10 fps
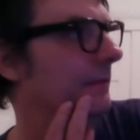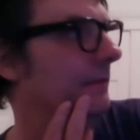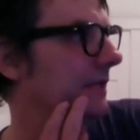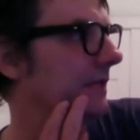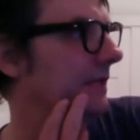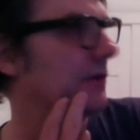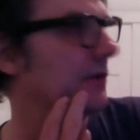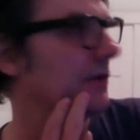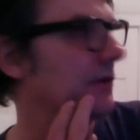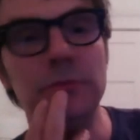going to
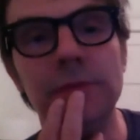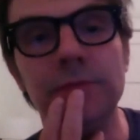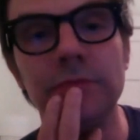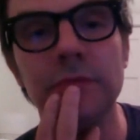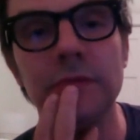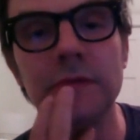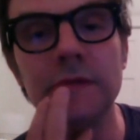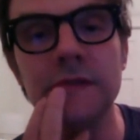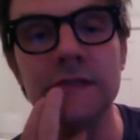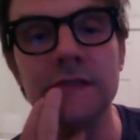be
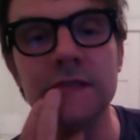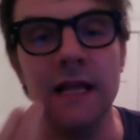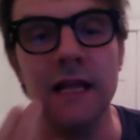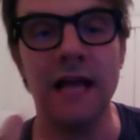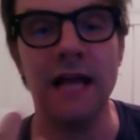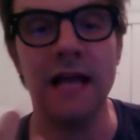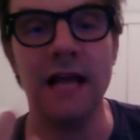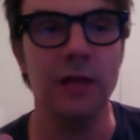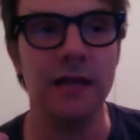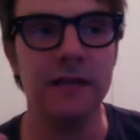kind of
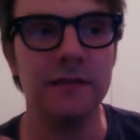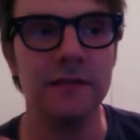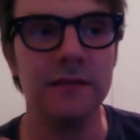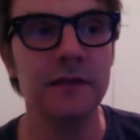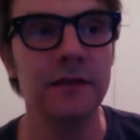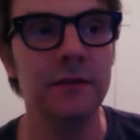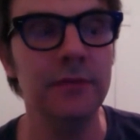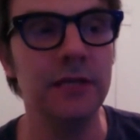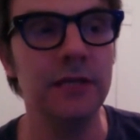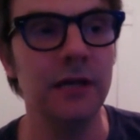complex,
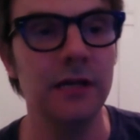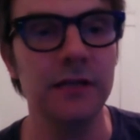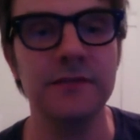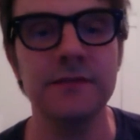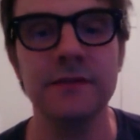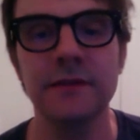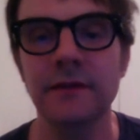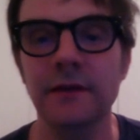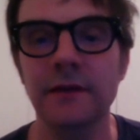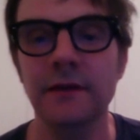because
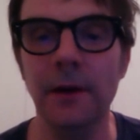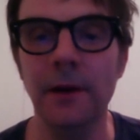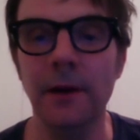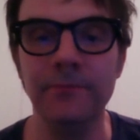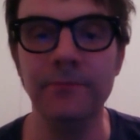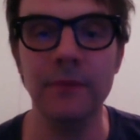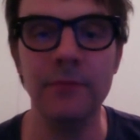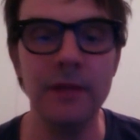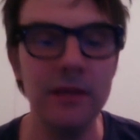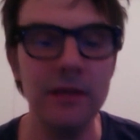
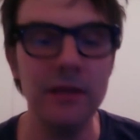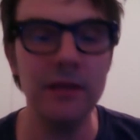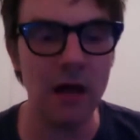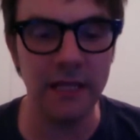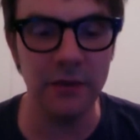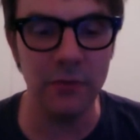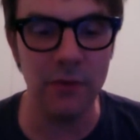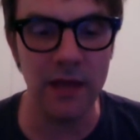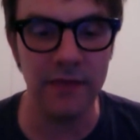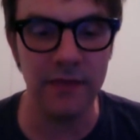but not like in a
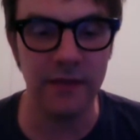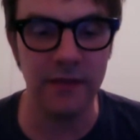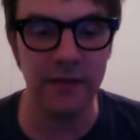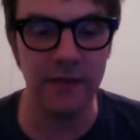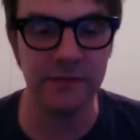way that's